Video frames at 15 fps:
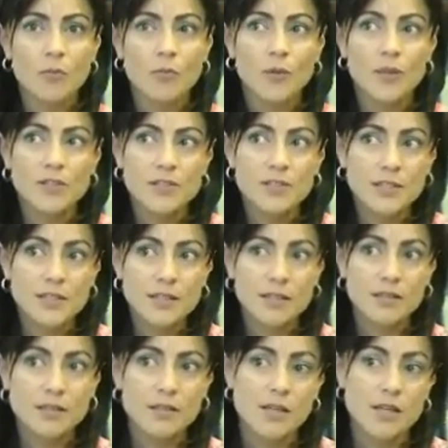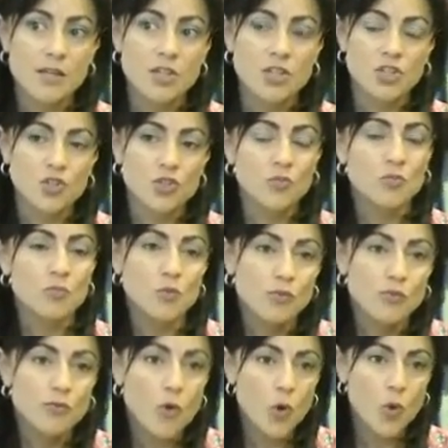we still should
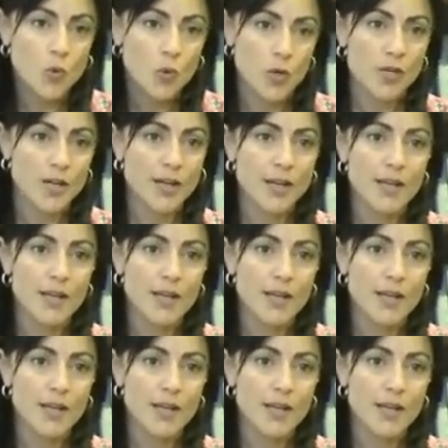move forward